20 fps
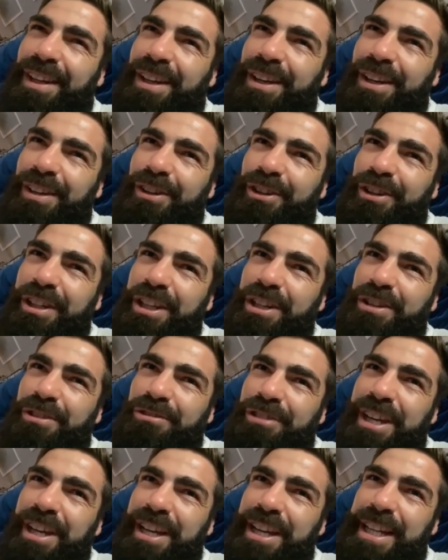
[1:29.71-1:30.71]
I
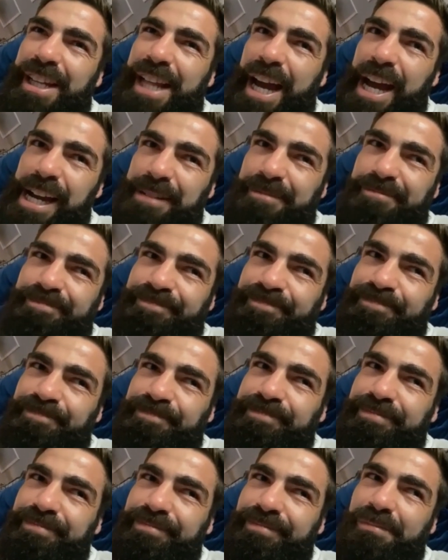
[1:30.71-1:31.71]
agree that
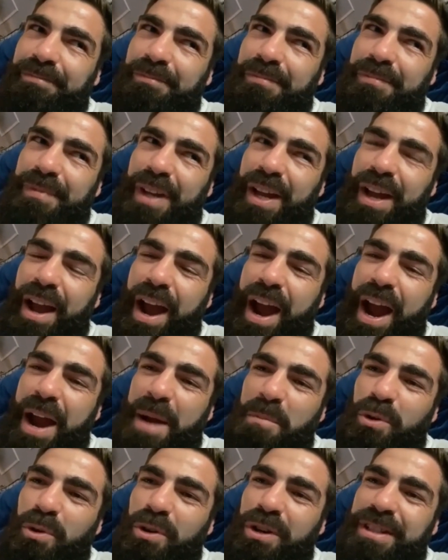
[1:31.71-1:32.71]
our
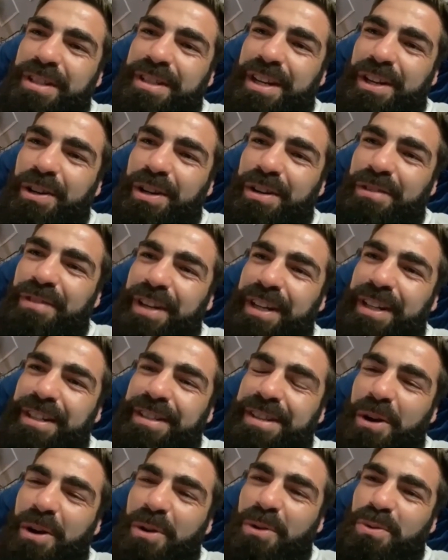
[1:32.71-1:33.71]
minds are all very
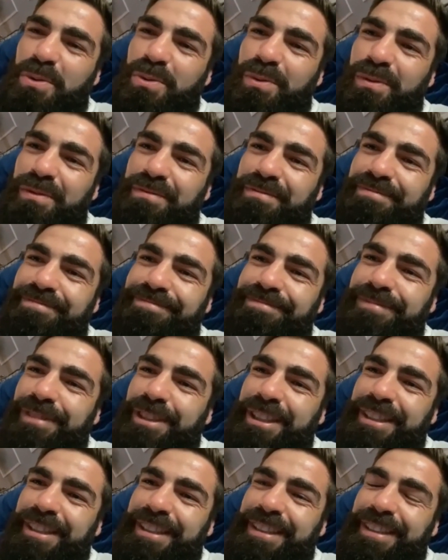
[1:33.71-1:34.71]
so
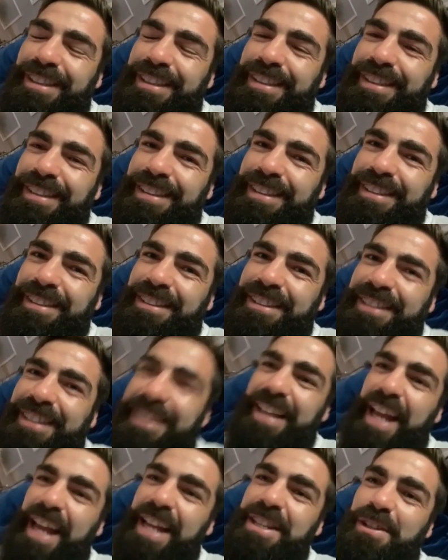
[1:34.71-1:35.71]

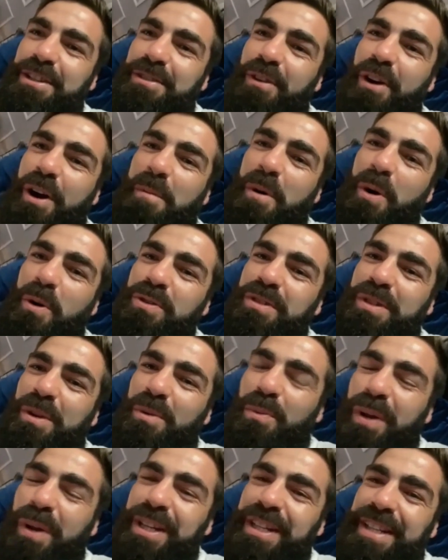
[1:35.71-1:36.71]
sensitive almost. So
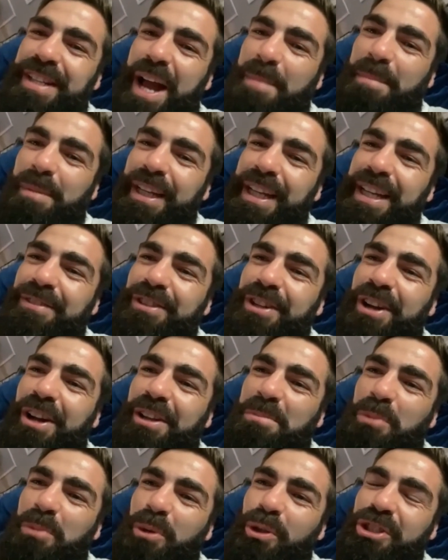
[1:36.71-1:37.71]
when you start believing all
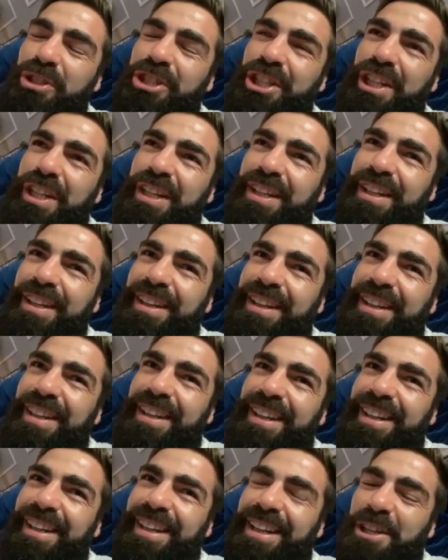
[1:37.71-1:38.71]
the bullshit,
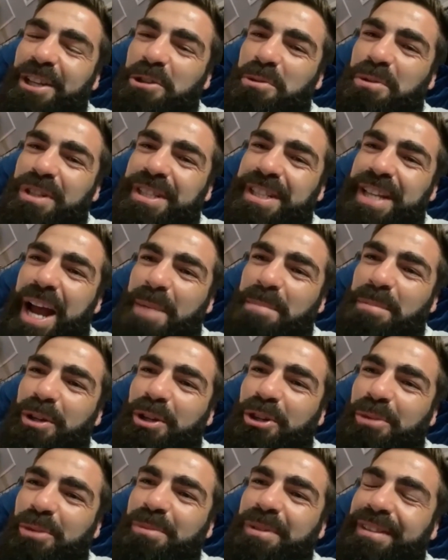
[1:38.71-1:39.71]
you can start
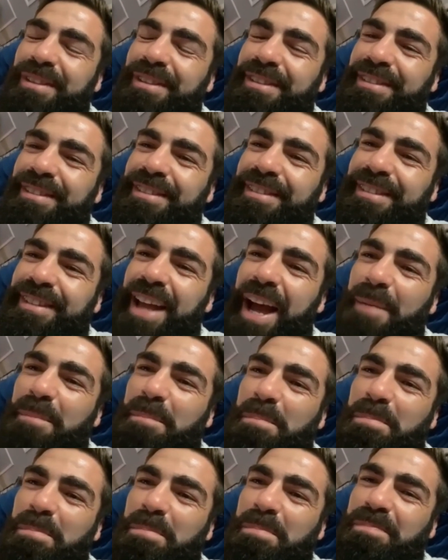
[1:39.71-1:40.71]
becoming that
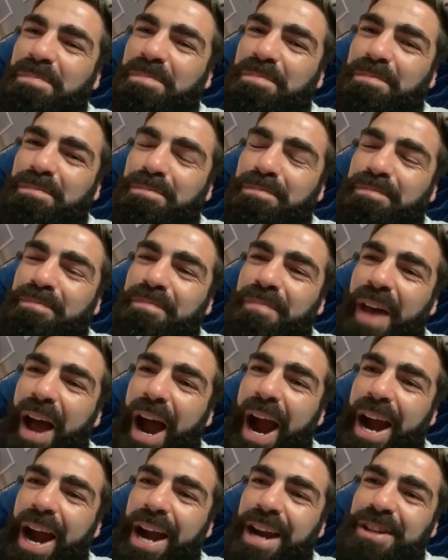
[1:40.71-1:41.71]

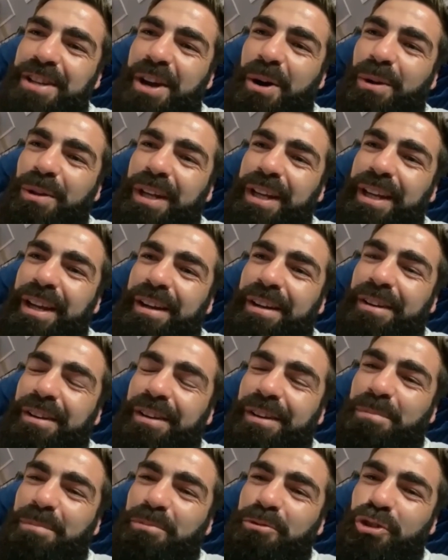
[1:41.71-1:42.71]
arsehole that you're
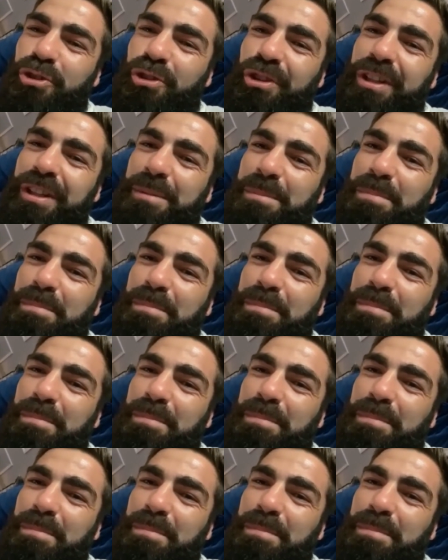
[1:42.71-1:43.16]
trying to